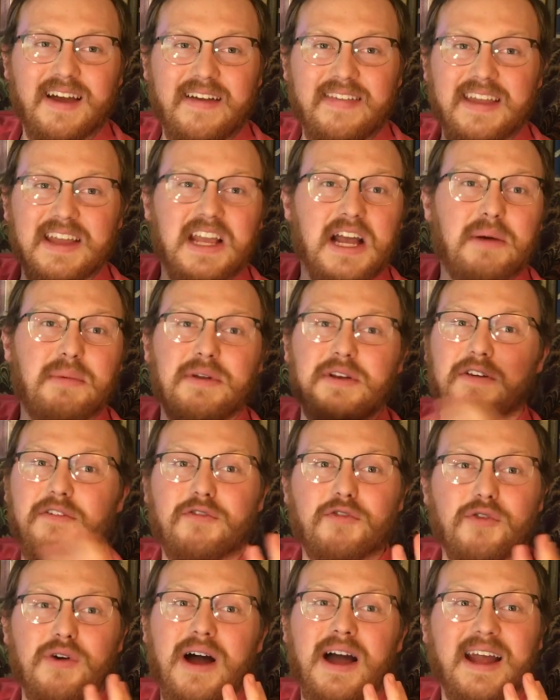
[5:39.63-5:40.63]
And they come in a
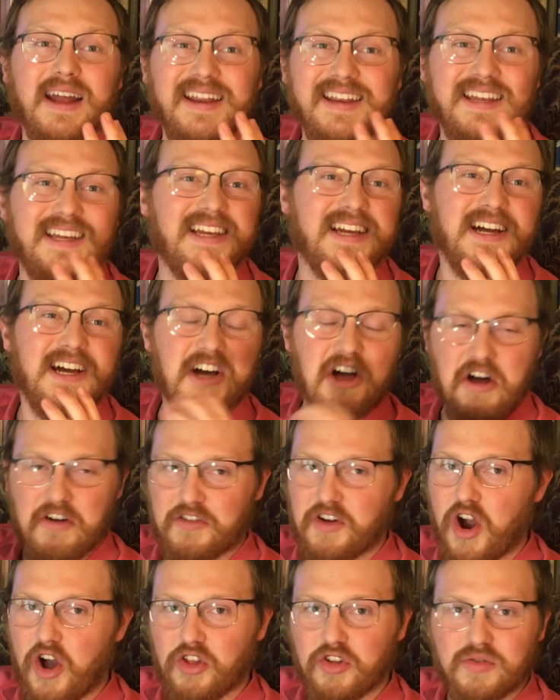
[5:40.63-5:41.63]
variety of
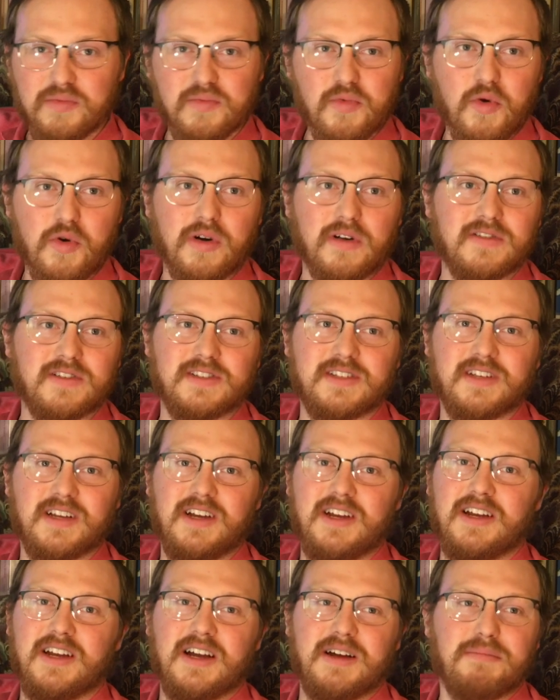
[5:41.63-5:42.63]
color morphs,
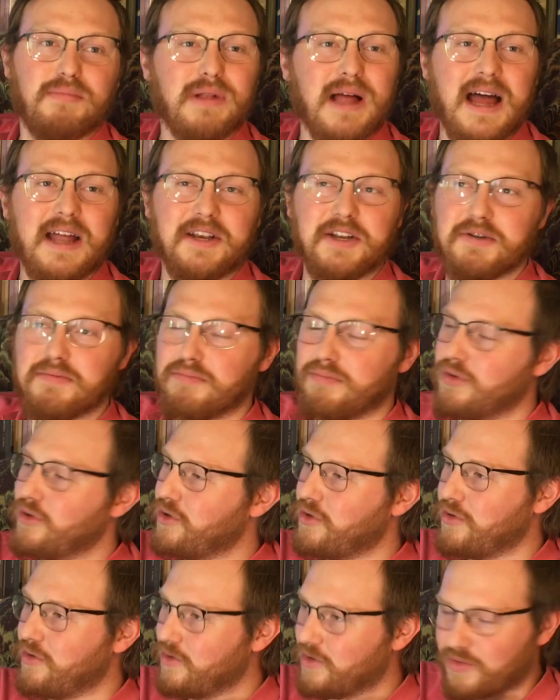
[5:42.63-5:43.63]
platinum,
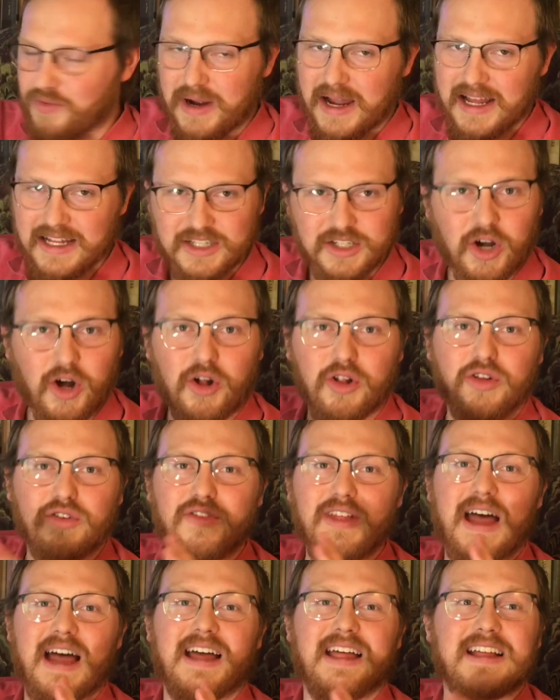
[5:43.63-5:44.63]
blues, reds, all of
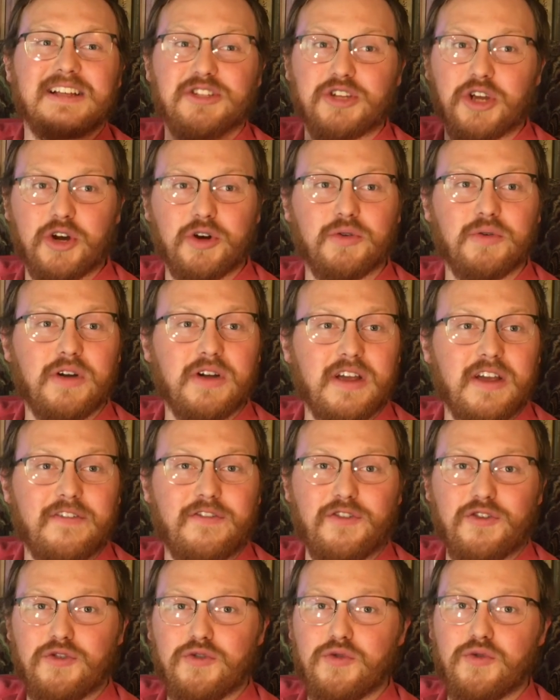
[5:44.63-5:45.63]
that. So if
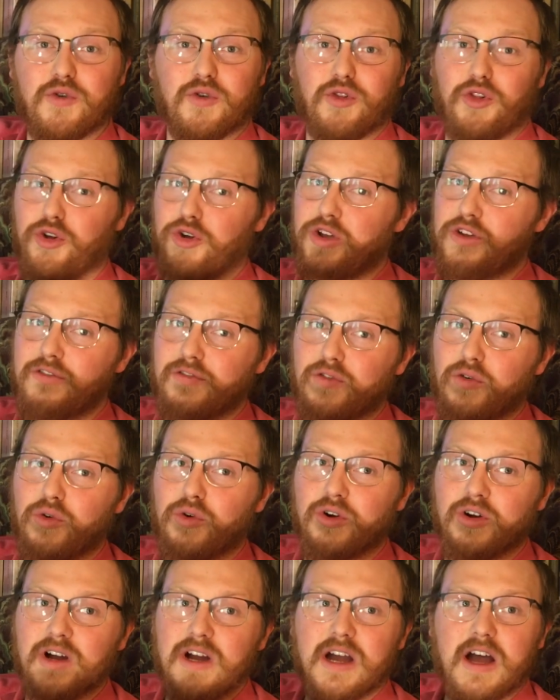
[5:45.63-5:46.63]
you're looking
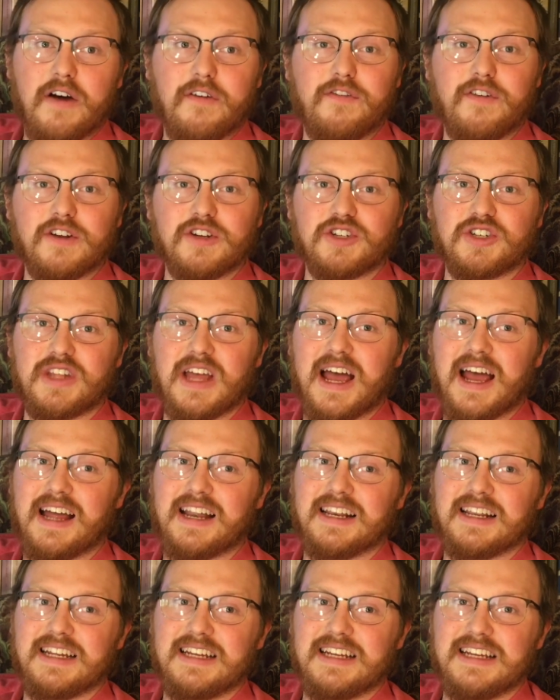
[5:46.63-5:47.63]
for a fish that
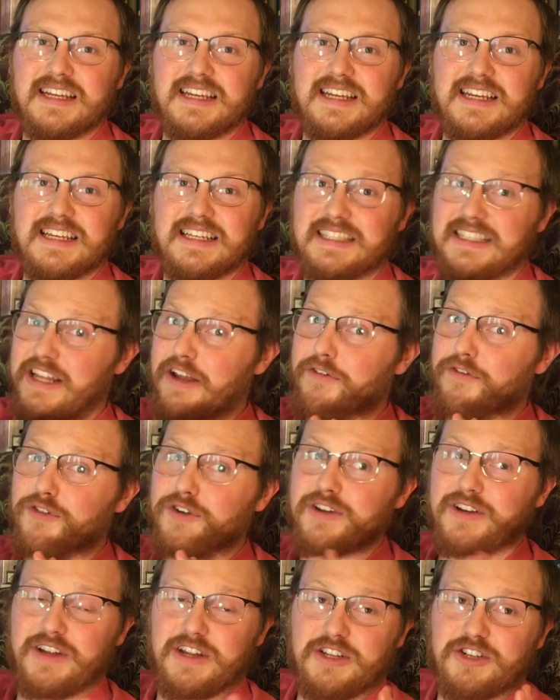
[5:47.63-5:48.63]
is
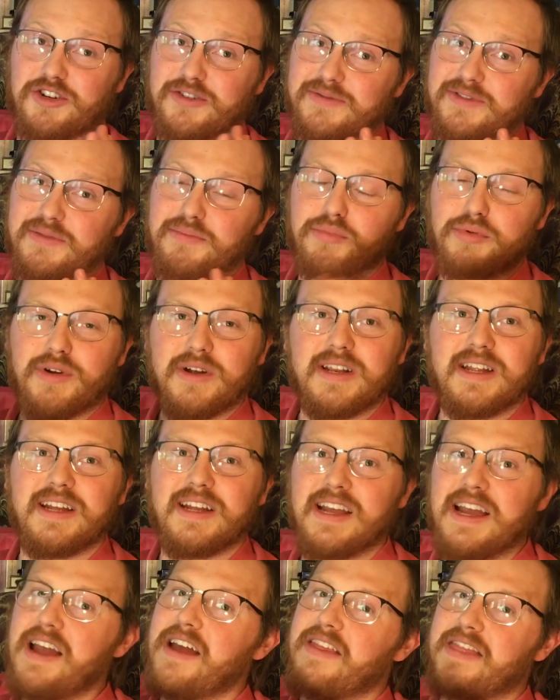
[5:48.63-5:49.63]
different in terms of breeding,
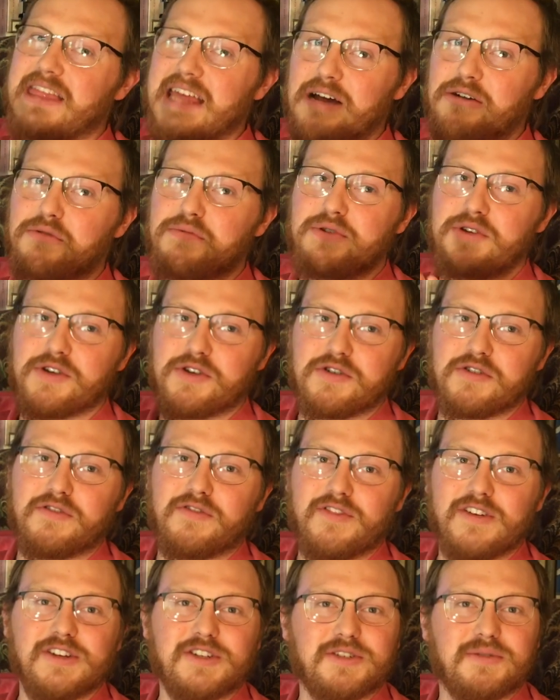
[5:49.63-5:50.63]
that would be a good
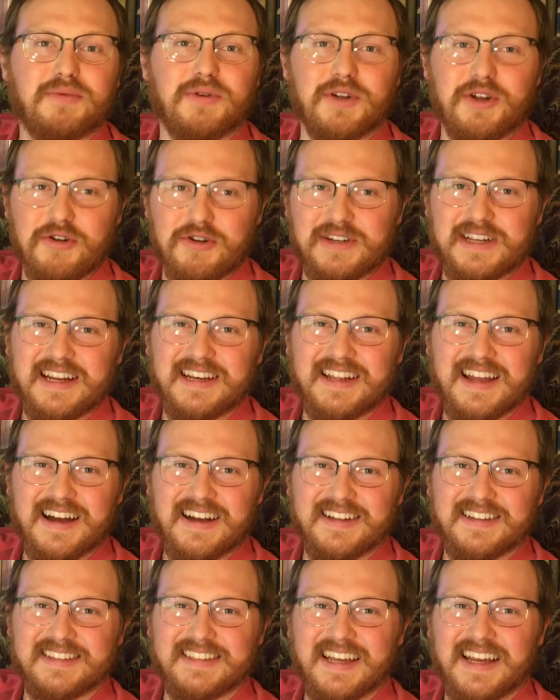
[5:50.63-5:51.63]
fish to put in your
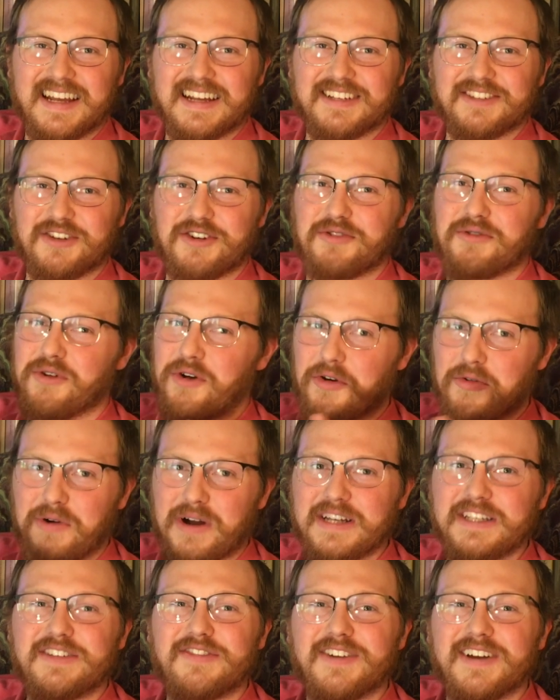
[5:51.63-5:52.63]
10-gallon tank. So
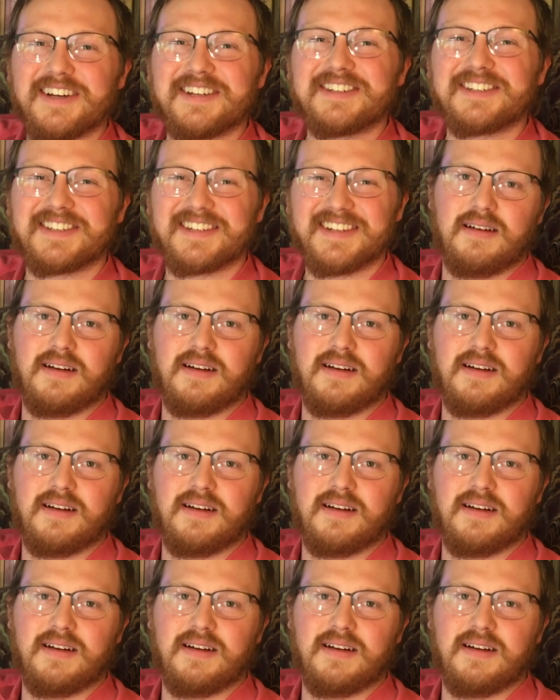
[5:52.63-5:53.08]
rice fish.